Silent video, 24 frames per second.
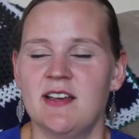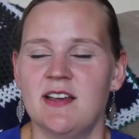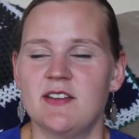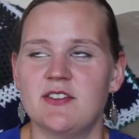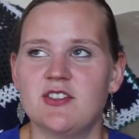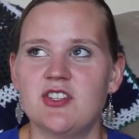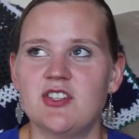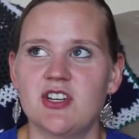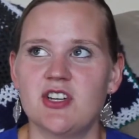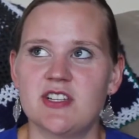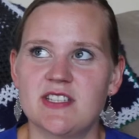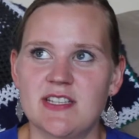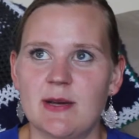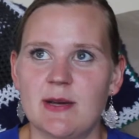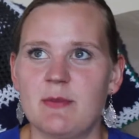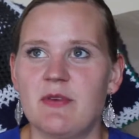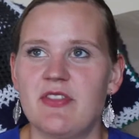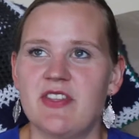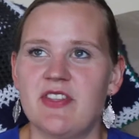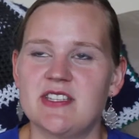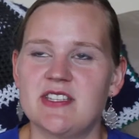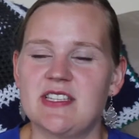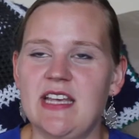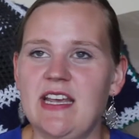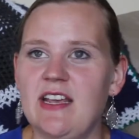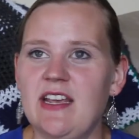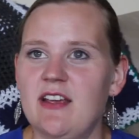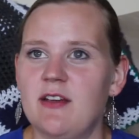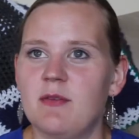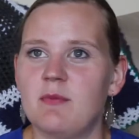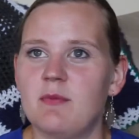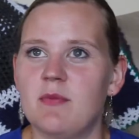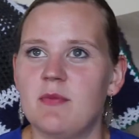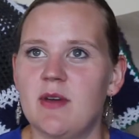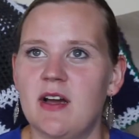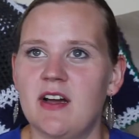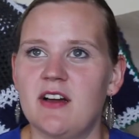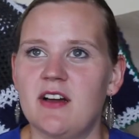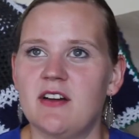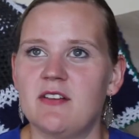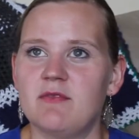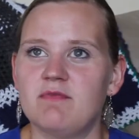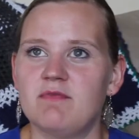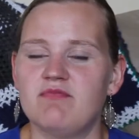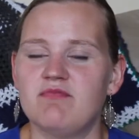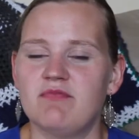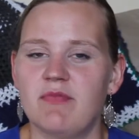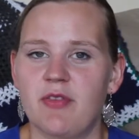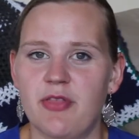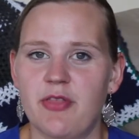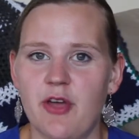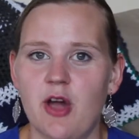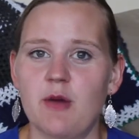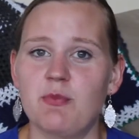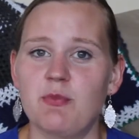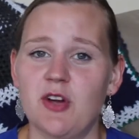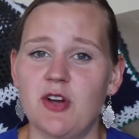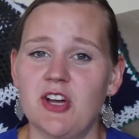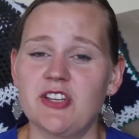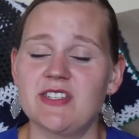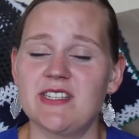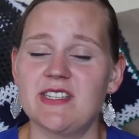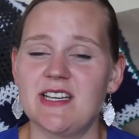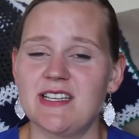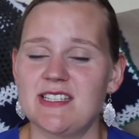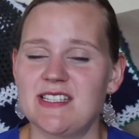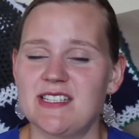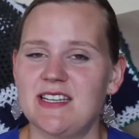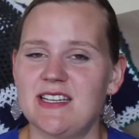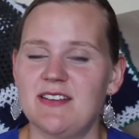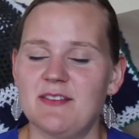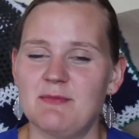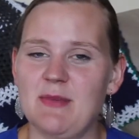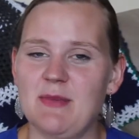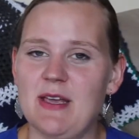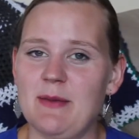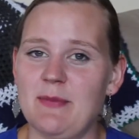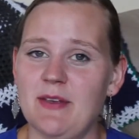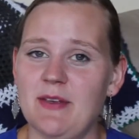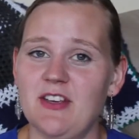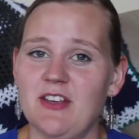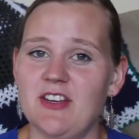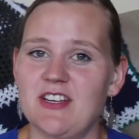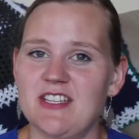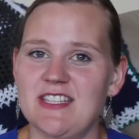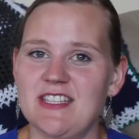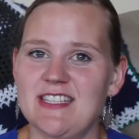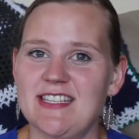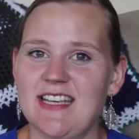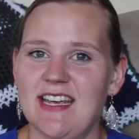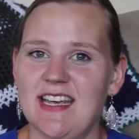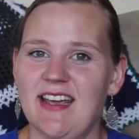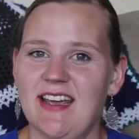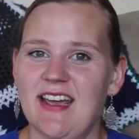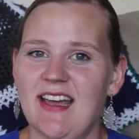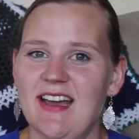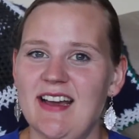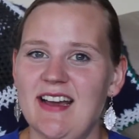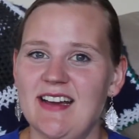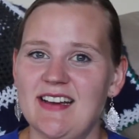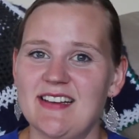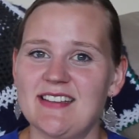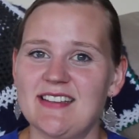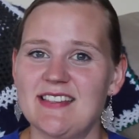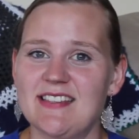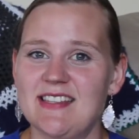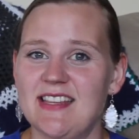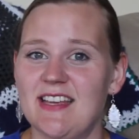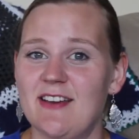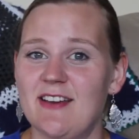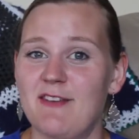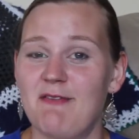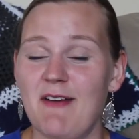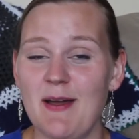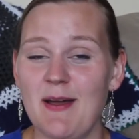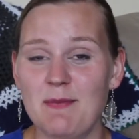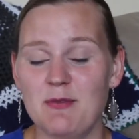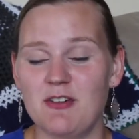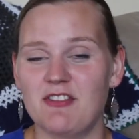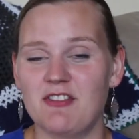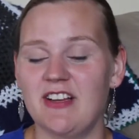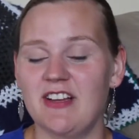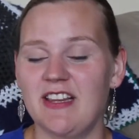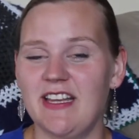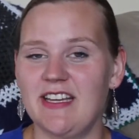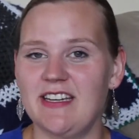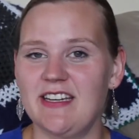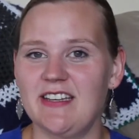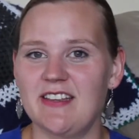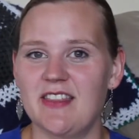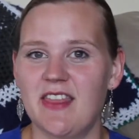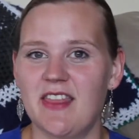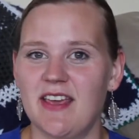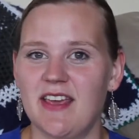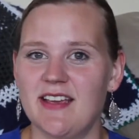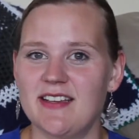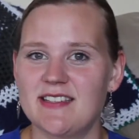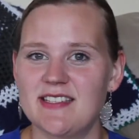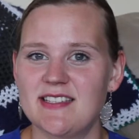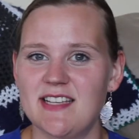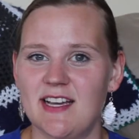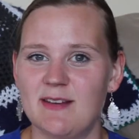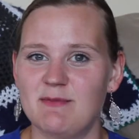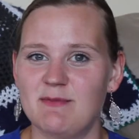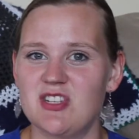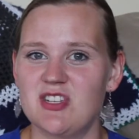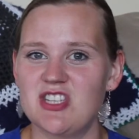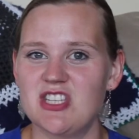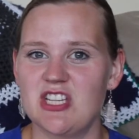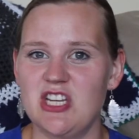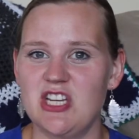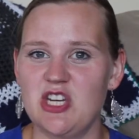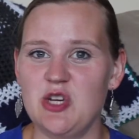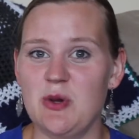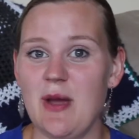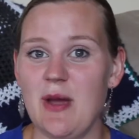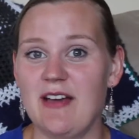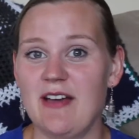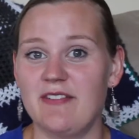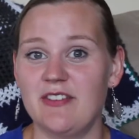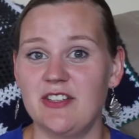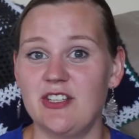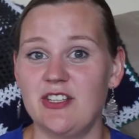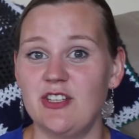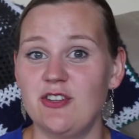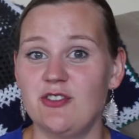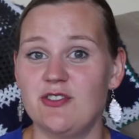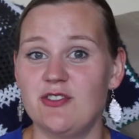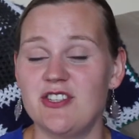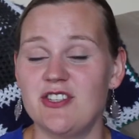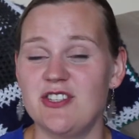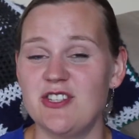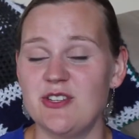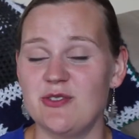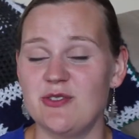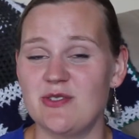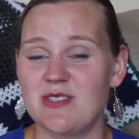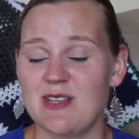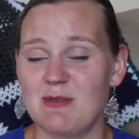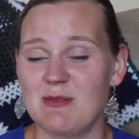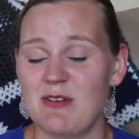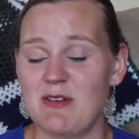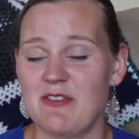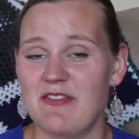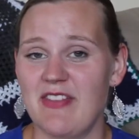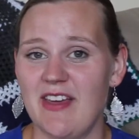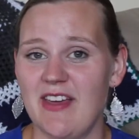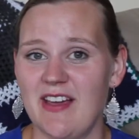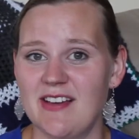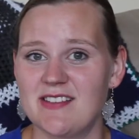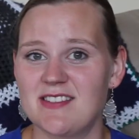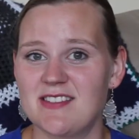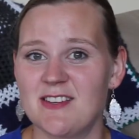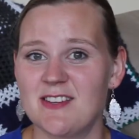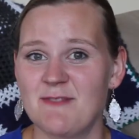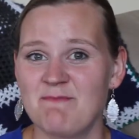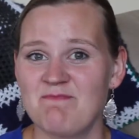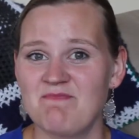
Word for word: took some of the same um, thought process, like maybe you could say, as the fiber related thing. So I'm just a new avenue to do some of that.